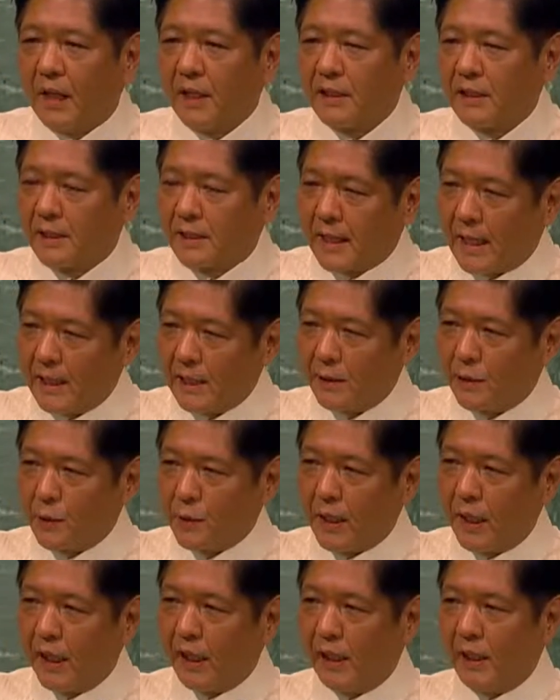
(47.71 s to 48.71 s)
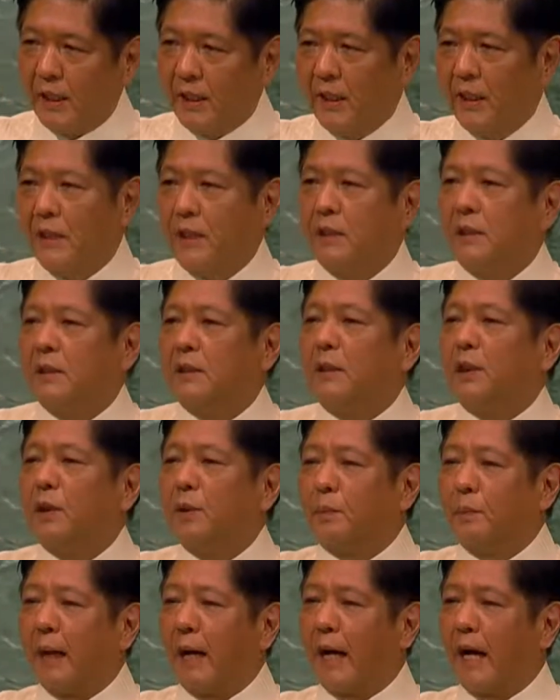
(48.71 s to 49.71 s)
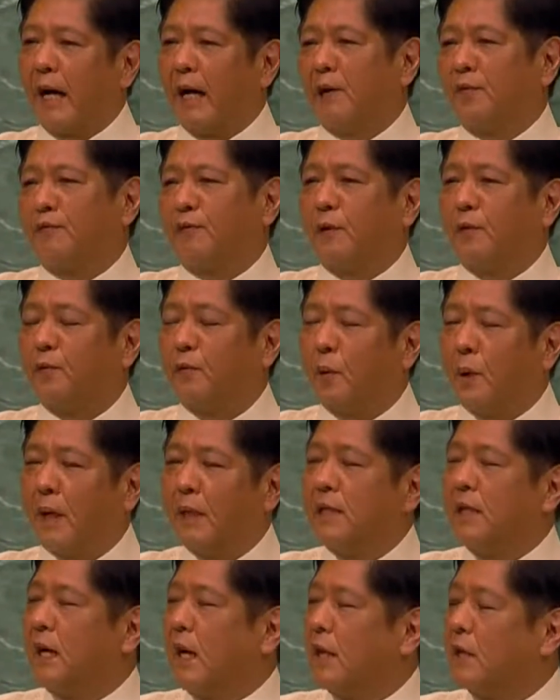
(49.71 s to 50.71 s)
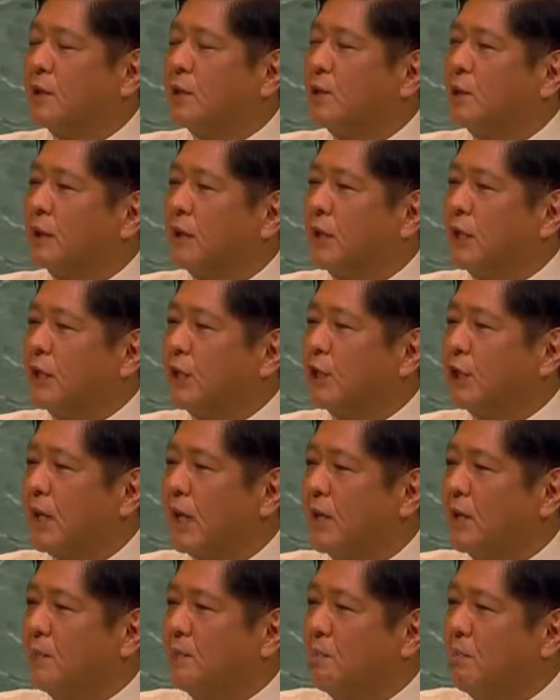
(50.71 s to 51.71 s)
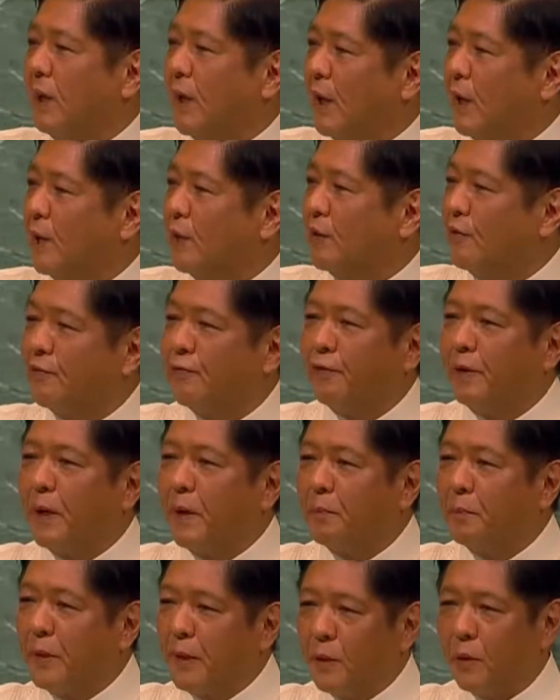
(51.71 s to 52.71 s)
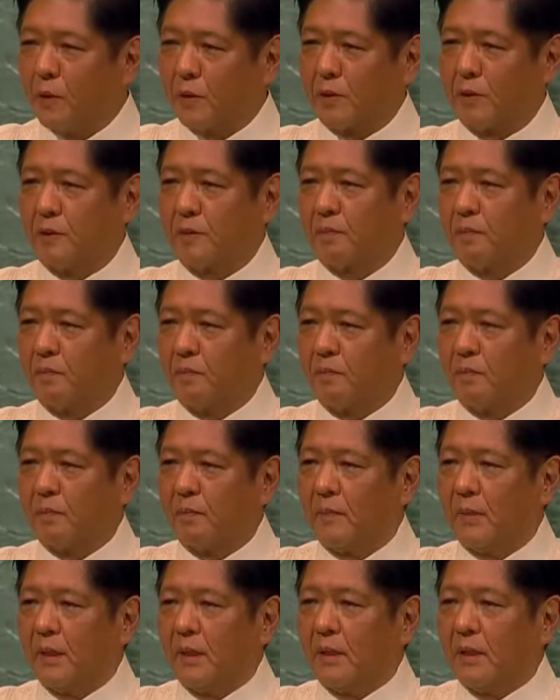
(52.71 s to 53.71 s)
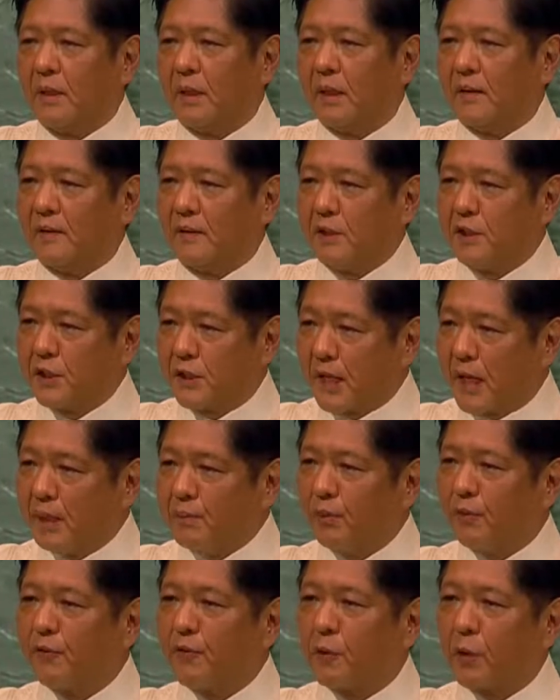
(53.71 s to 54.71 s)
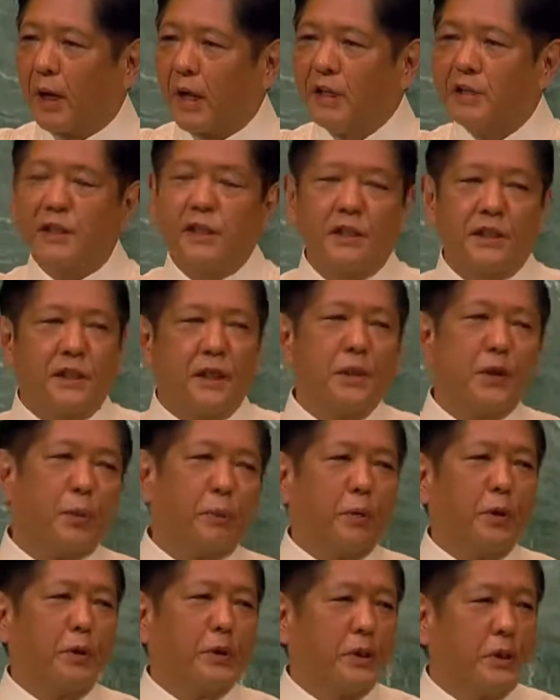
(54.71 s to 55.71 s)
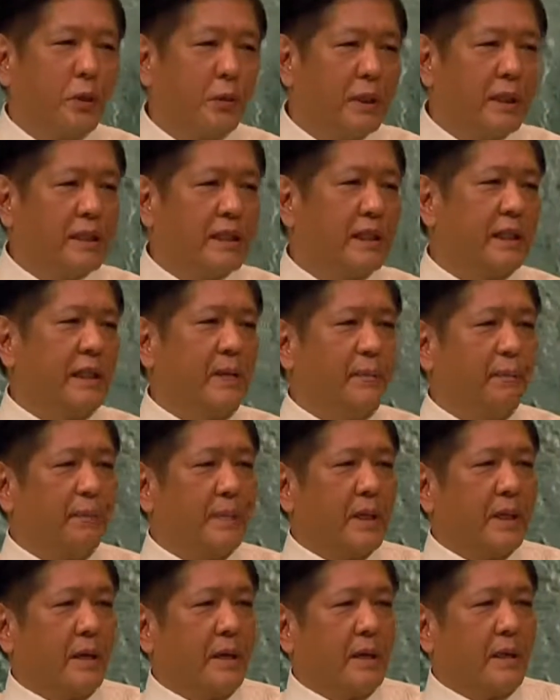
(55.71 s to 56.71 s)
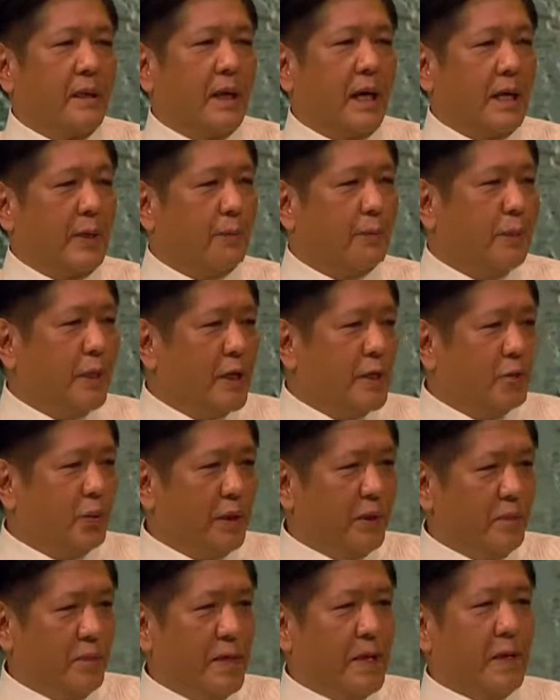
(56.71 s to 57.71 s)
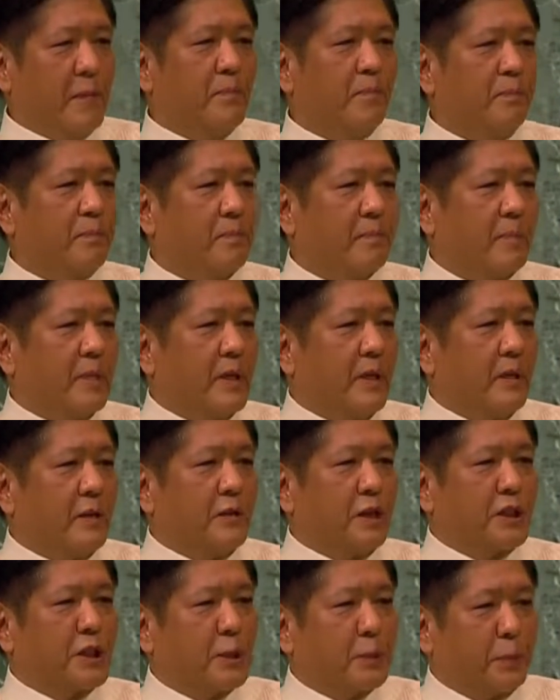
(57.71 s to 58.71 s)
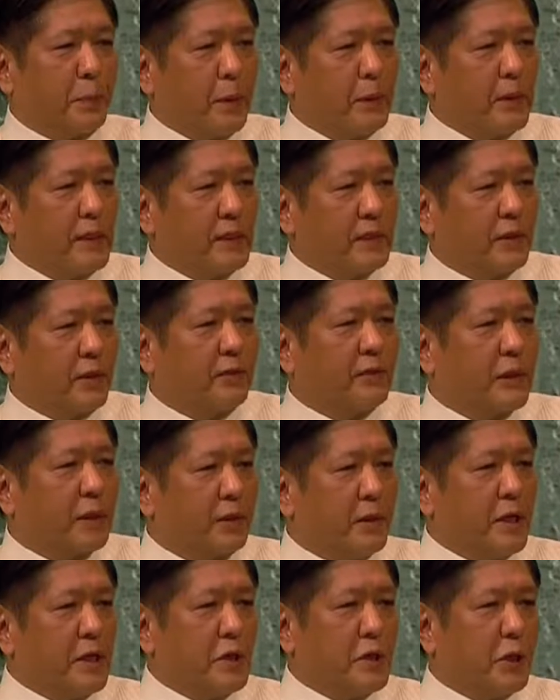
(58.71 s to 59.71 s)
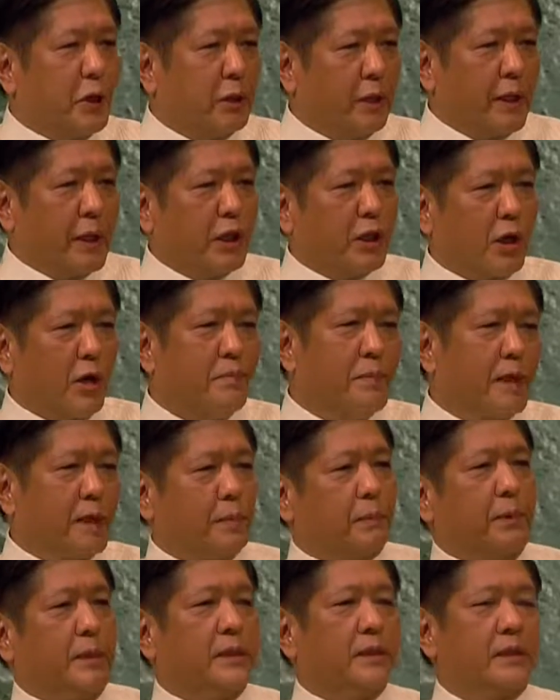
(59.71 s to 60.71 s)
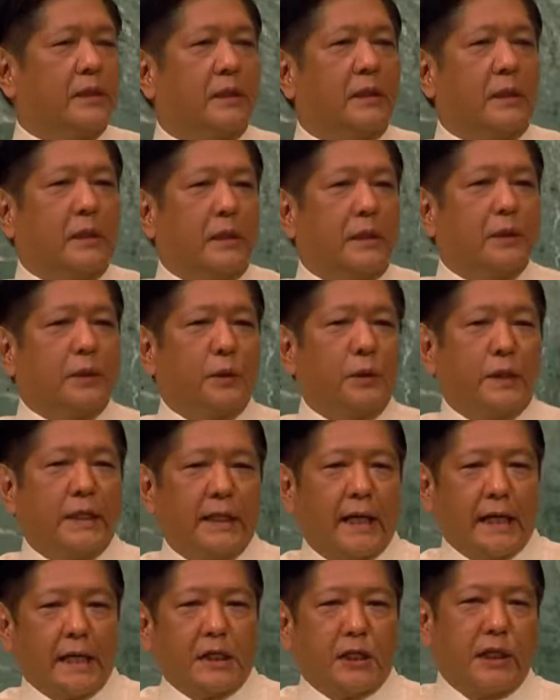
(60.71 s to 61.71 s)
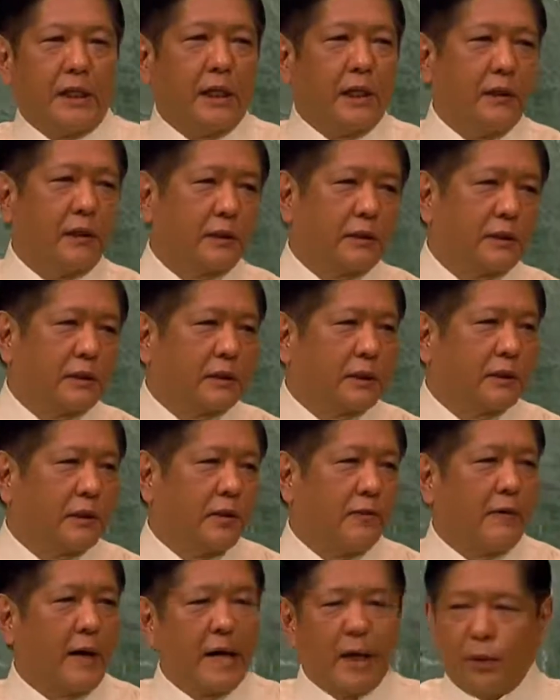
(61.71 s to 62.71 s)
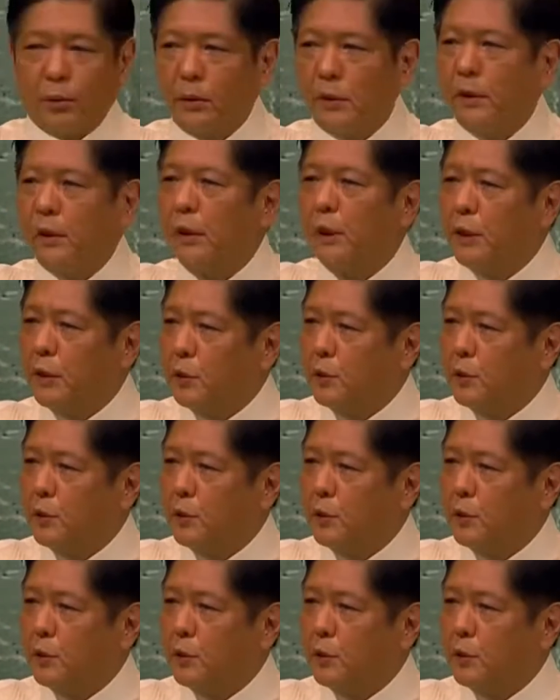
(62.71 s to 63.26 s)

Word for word: I stand today on behalf of 110 million Filipinos. At this time of crisis and opportunity, I bring with me the spirit of their enduring commitment to the ideals of our